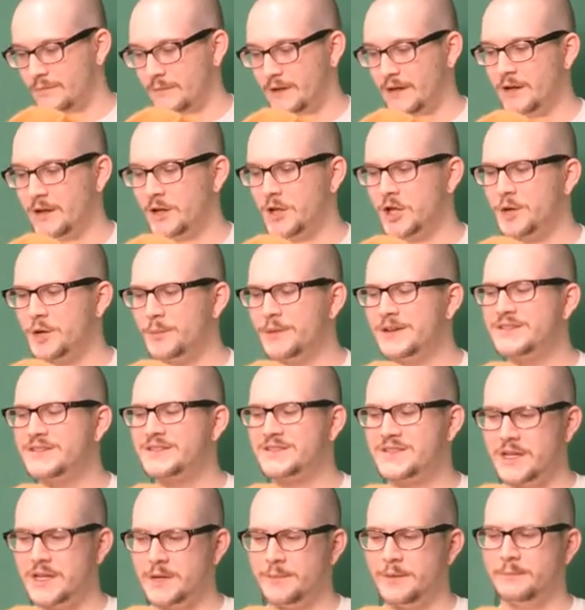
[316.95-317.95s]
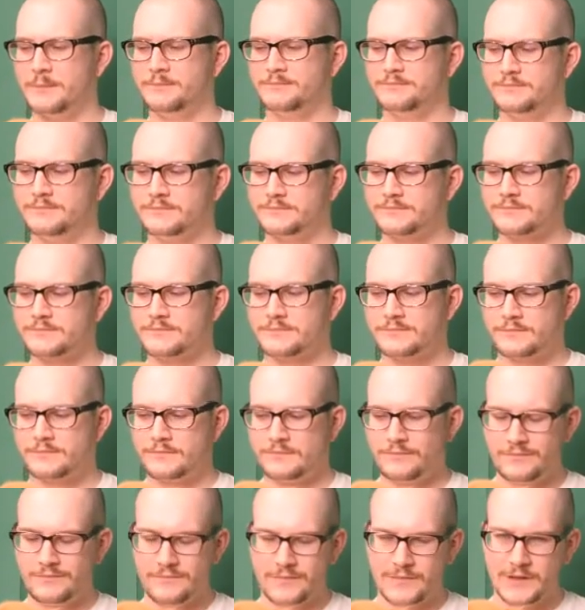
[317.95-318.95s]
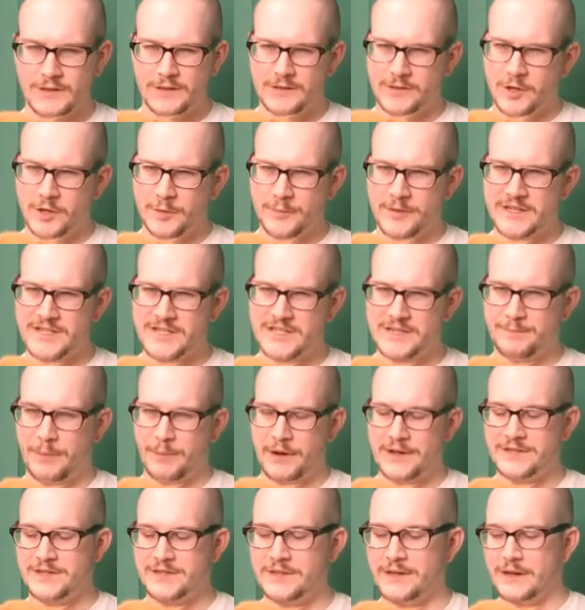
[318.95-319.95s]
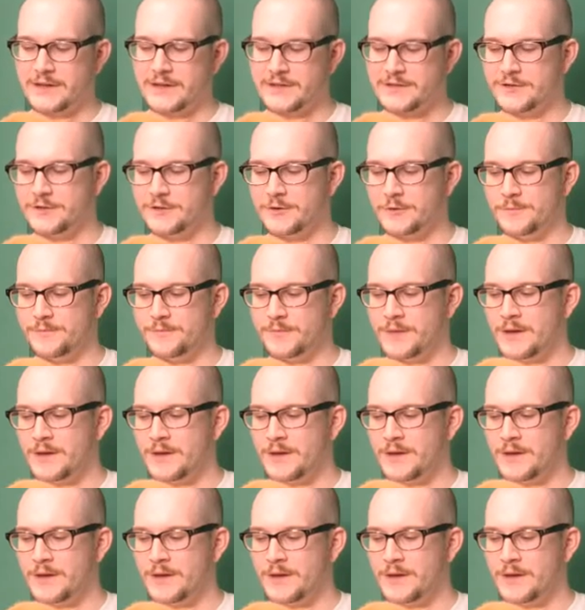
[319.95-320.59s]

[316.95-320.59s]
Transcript: And a little bit of cinnamon. A little bit of spiciness, too.